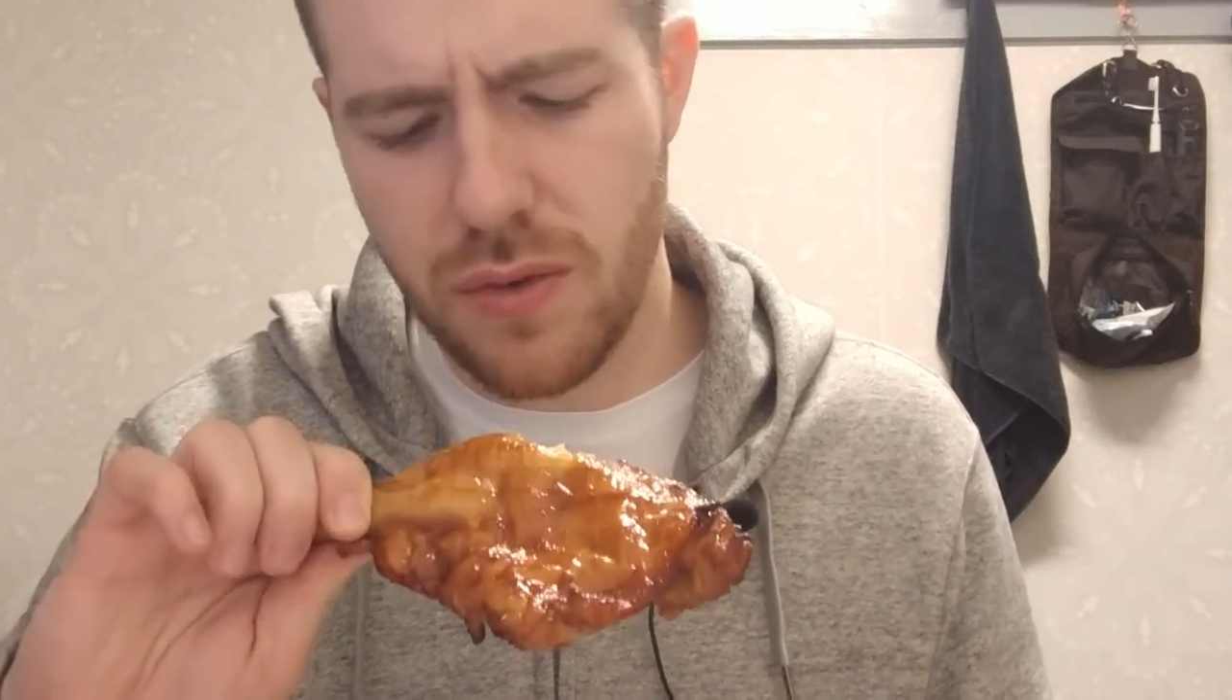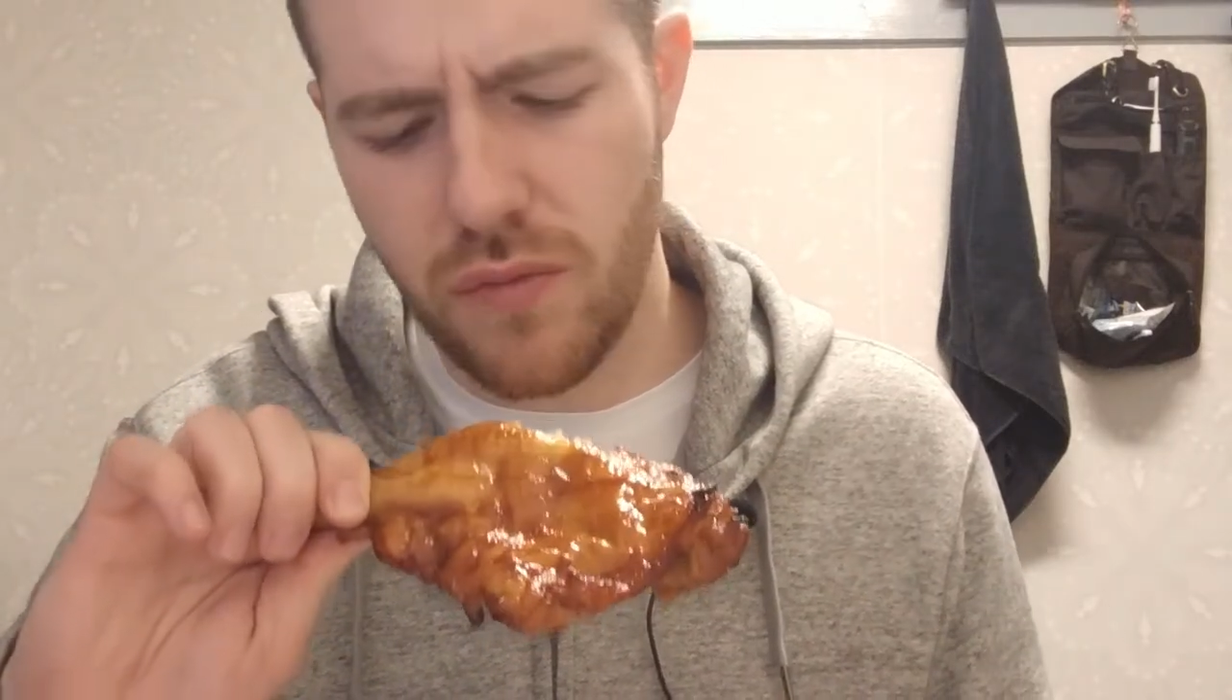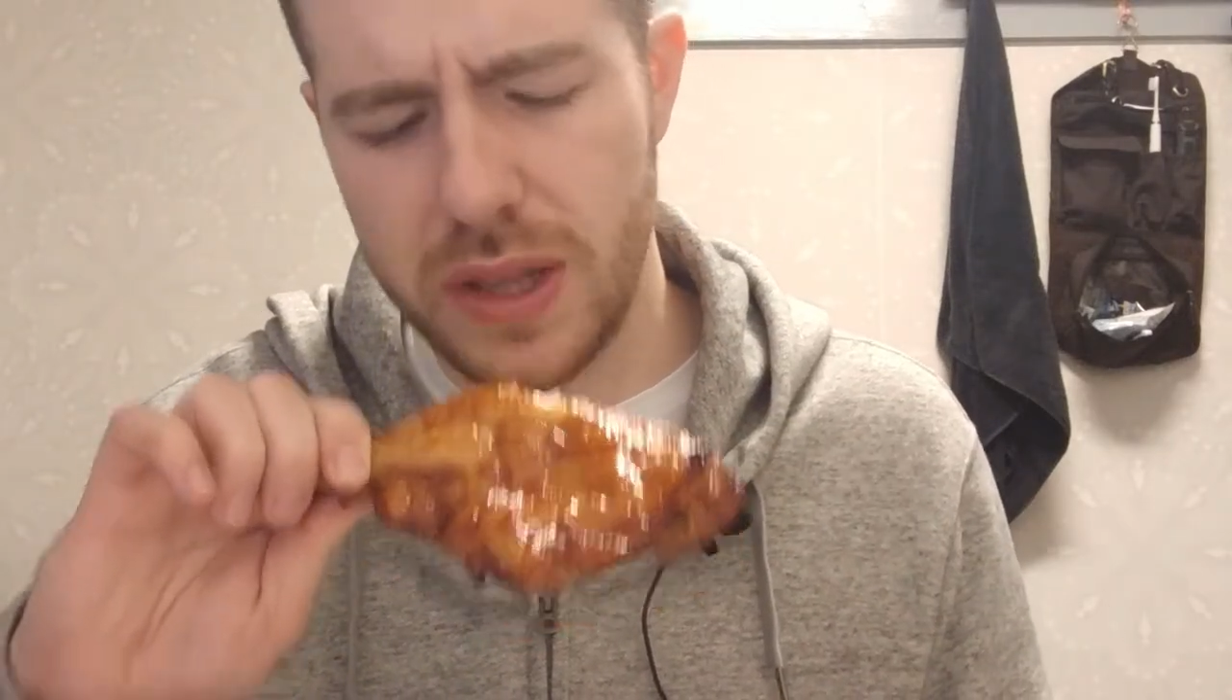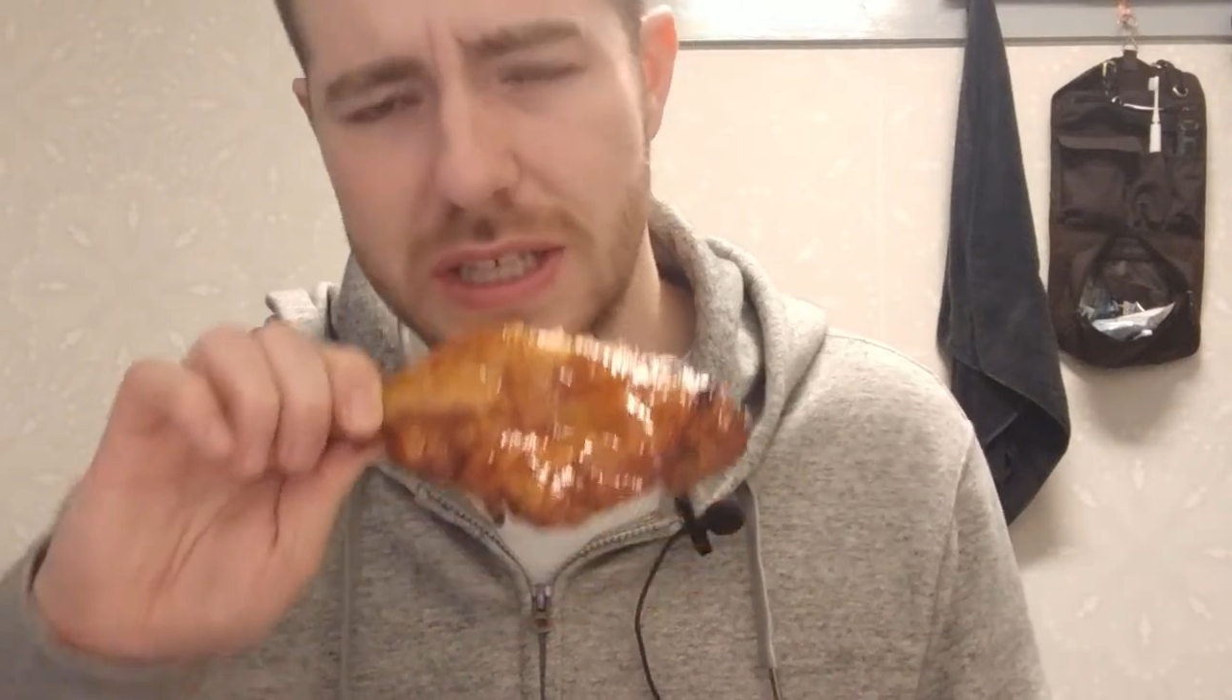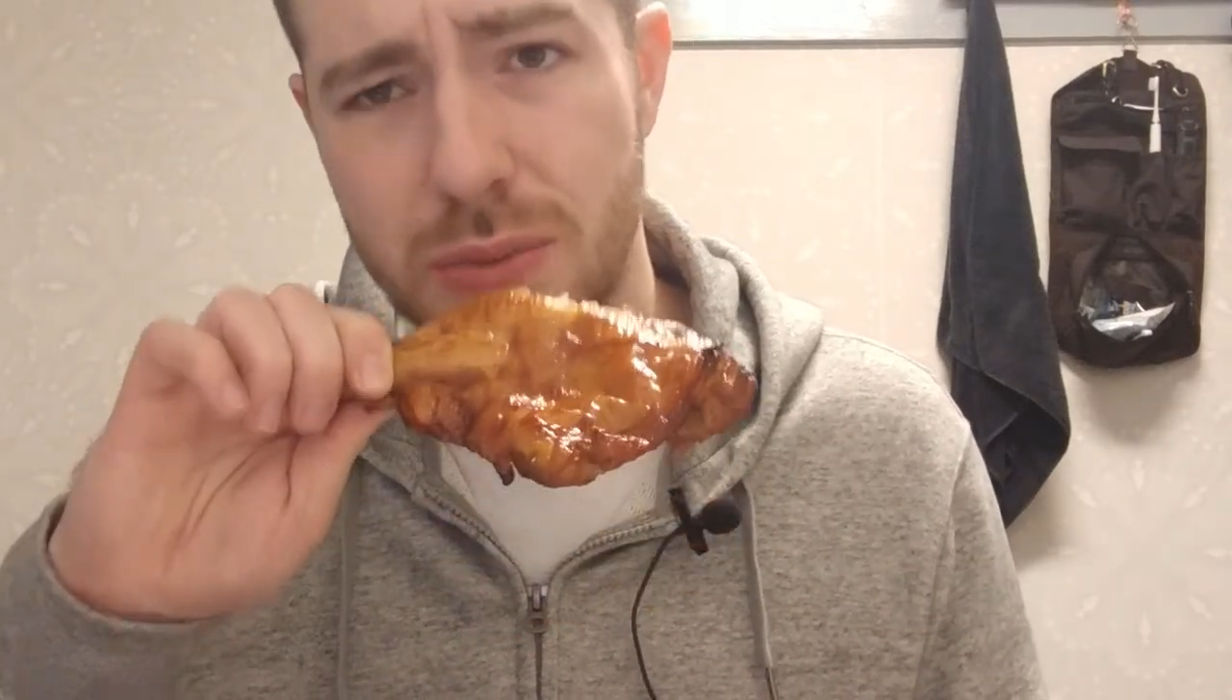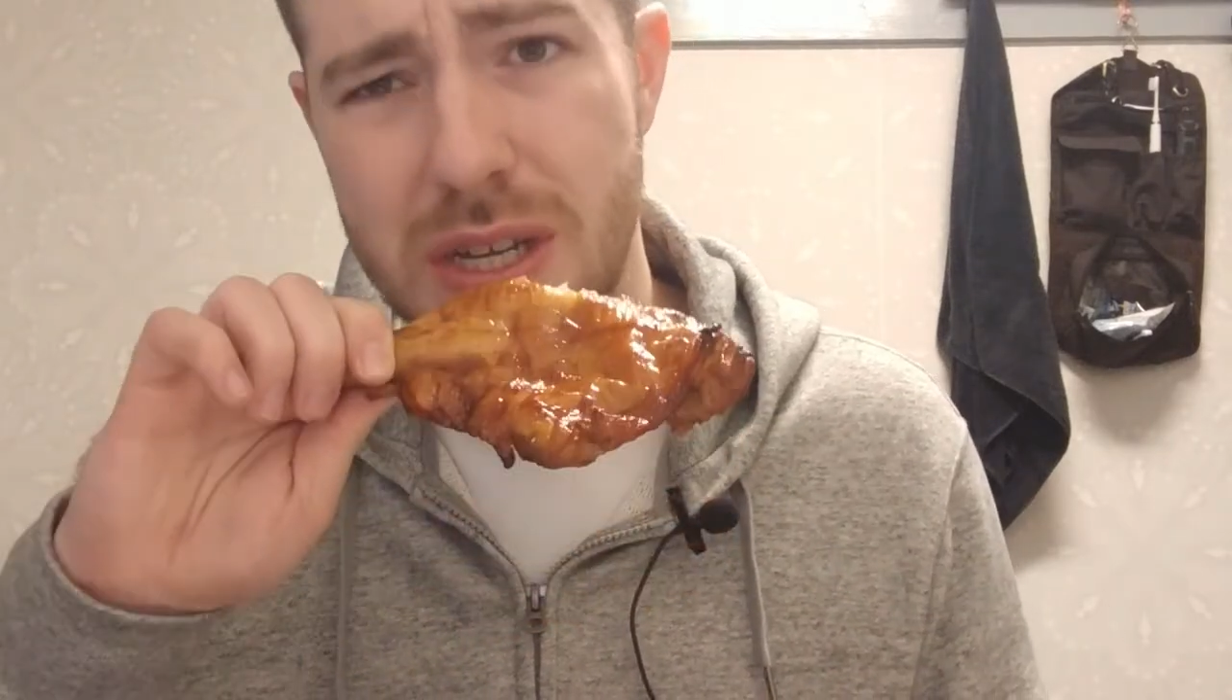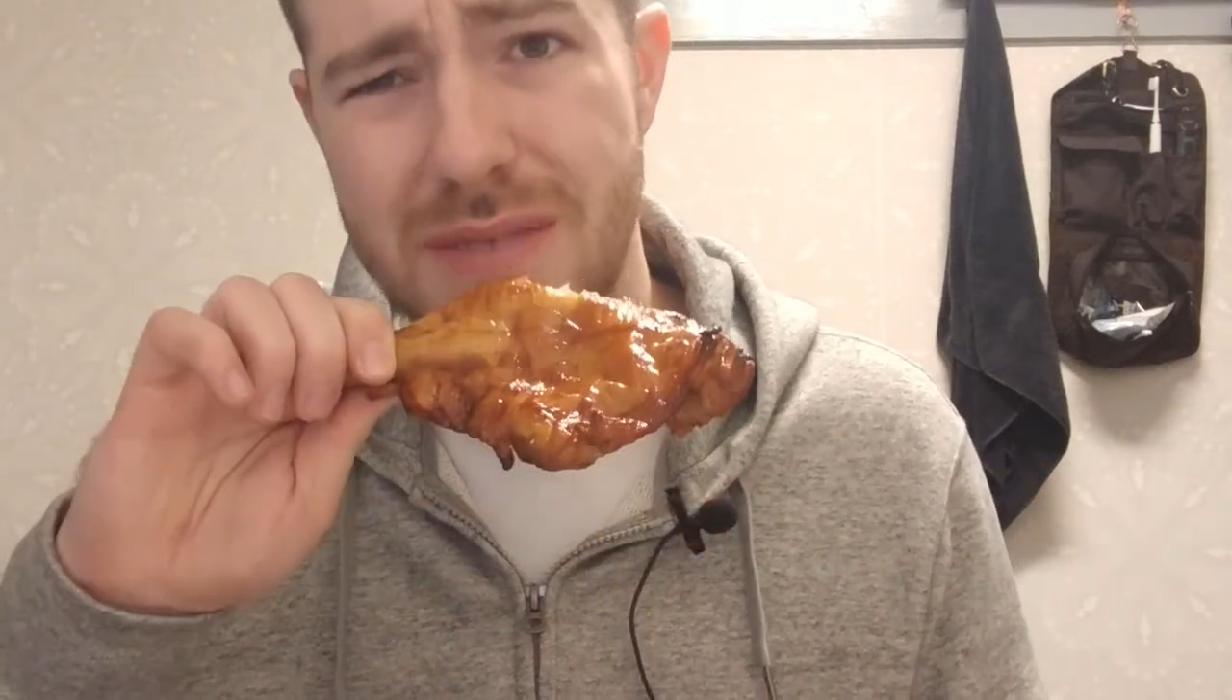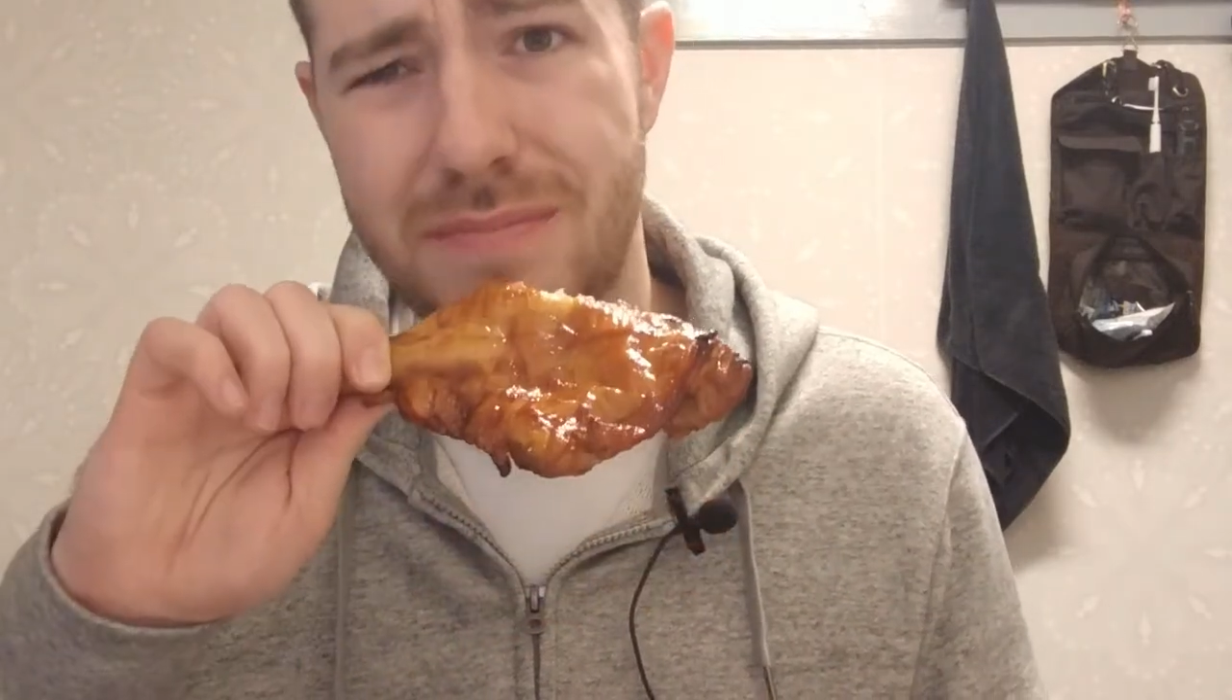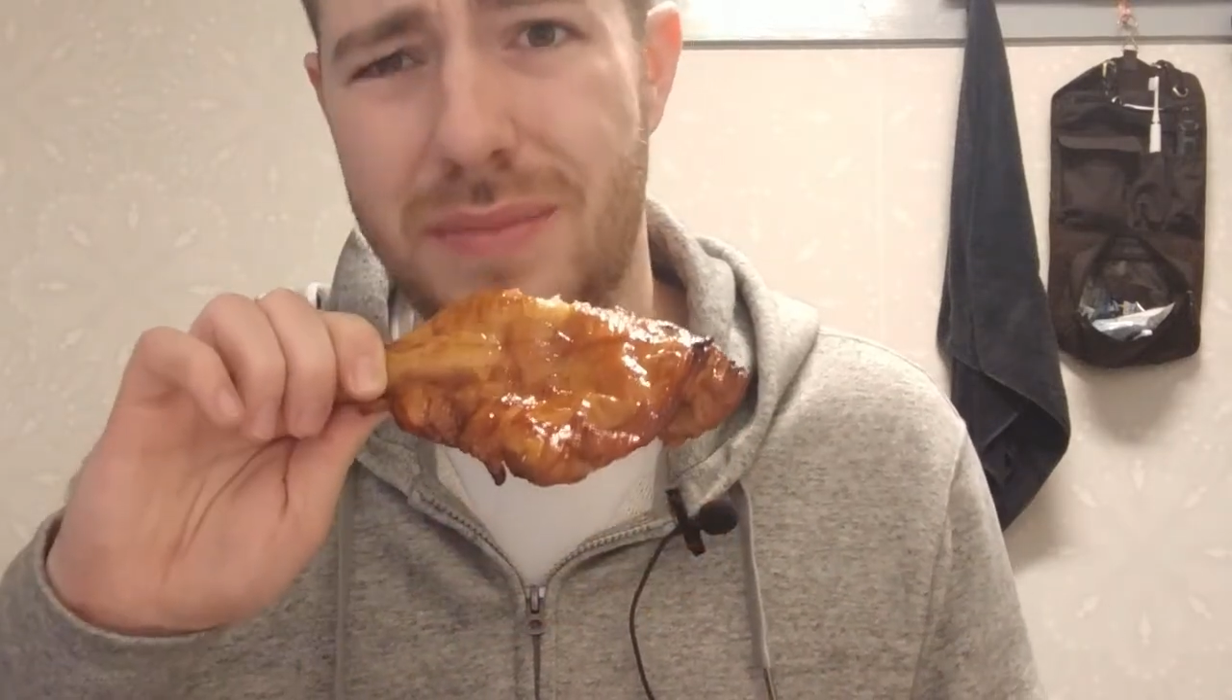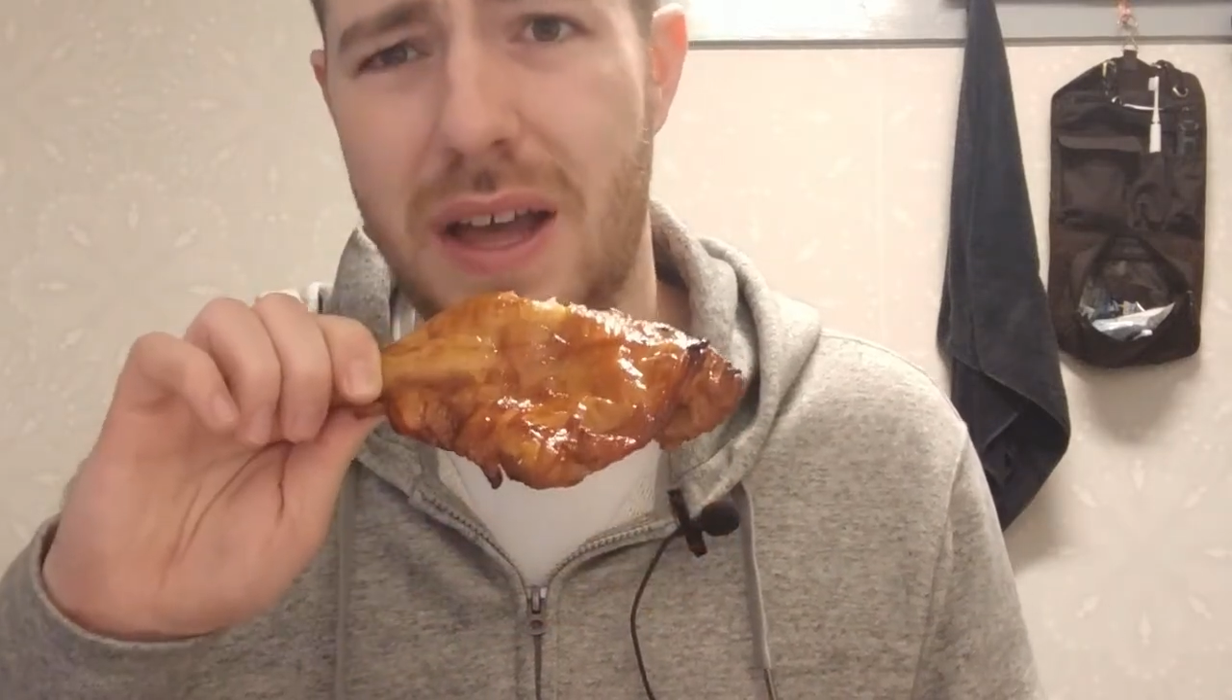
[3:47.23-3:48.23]
really sweet,
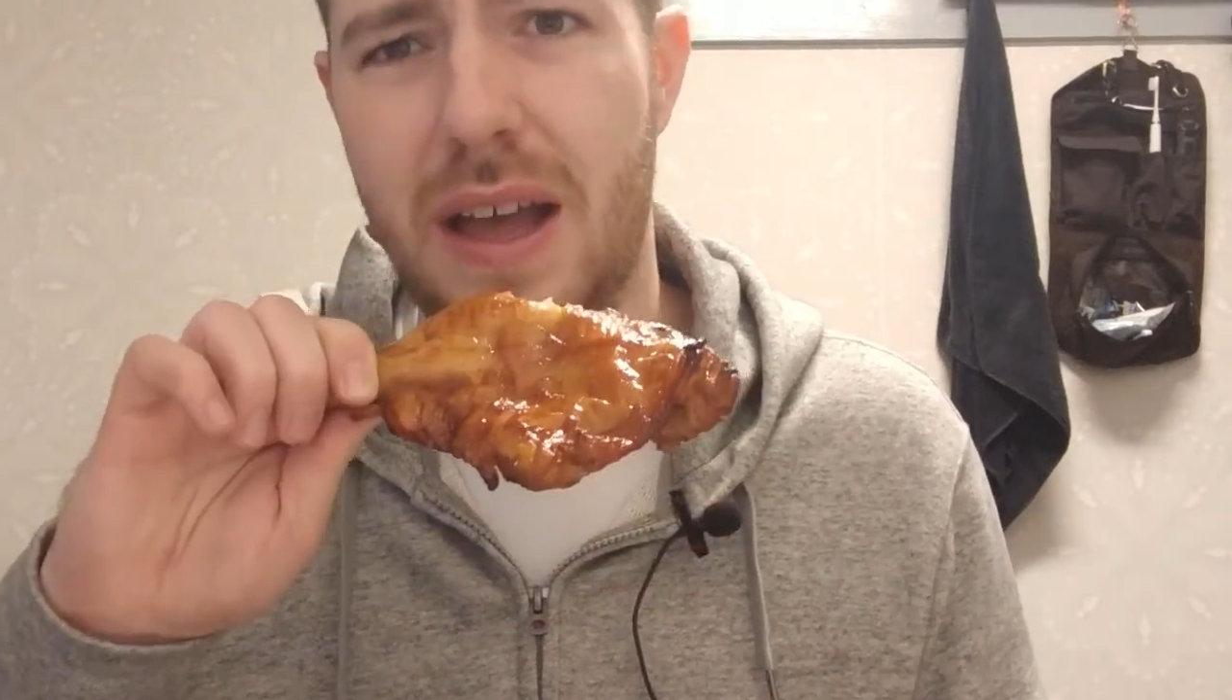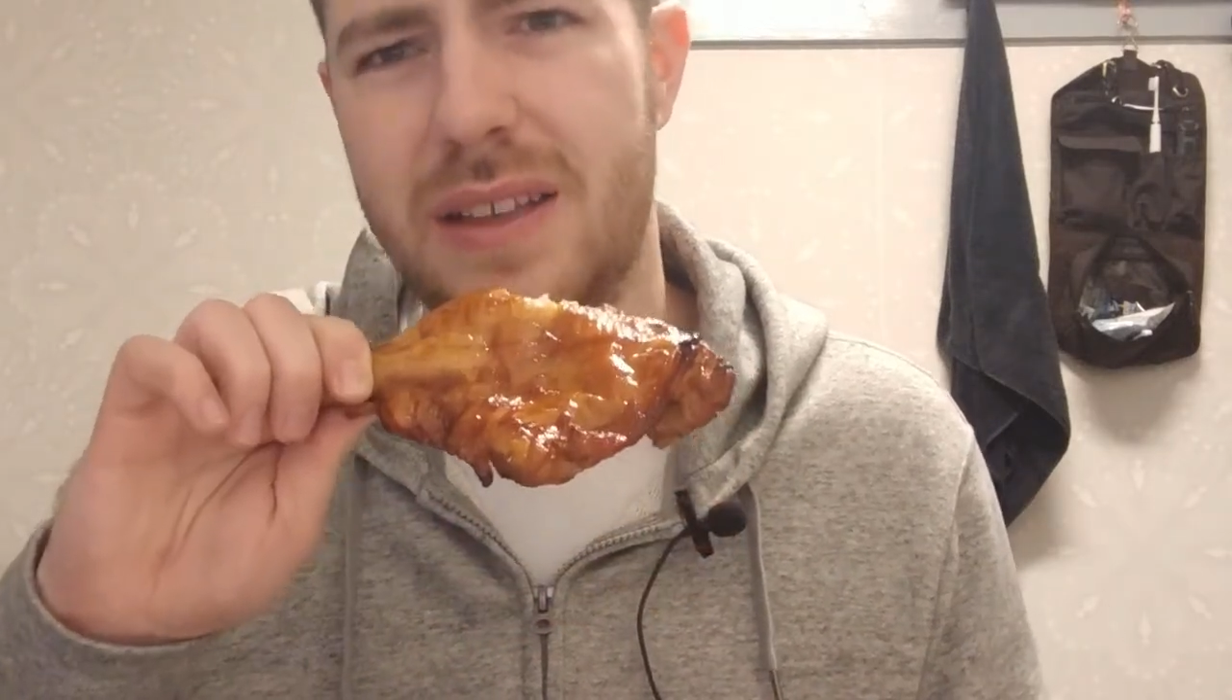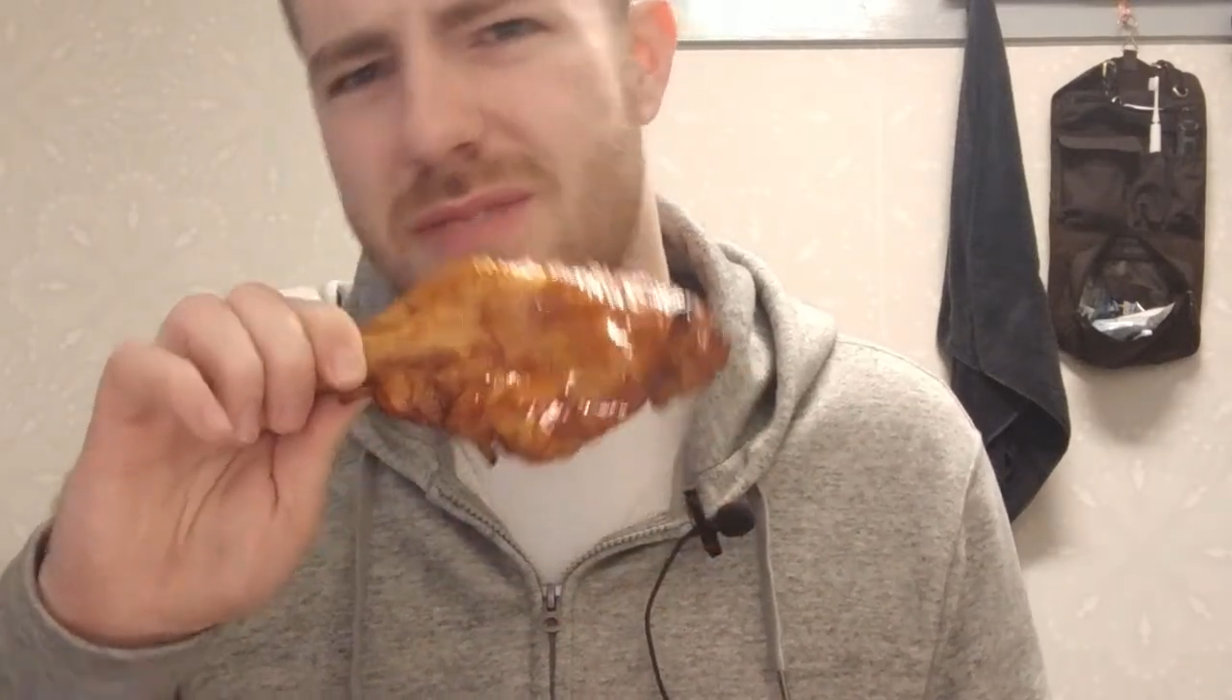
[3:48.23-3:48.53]
but